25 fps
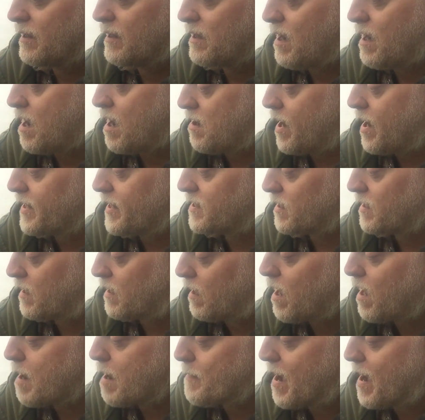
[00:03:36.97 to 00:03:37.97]
I like to
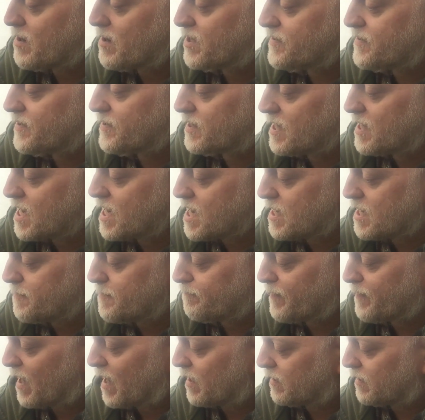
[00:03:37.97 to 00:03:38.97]
climb out in the sea.
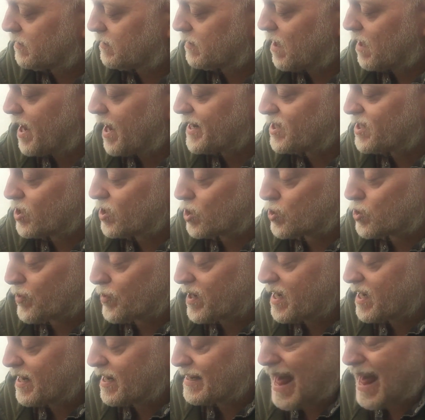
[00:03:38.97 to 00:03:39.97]
I like to
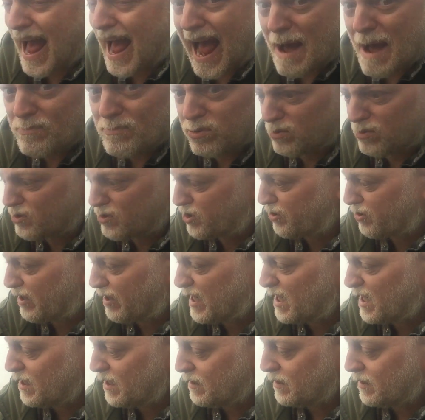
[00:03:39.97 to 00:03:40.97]
drink an apple
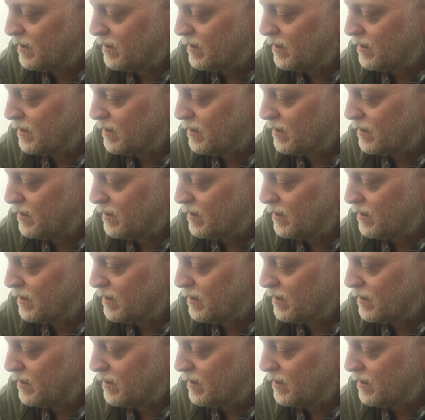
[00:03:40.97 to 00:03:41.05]
tree.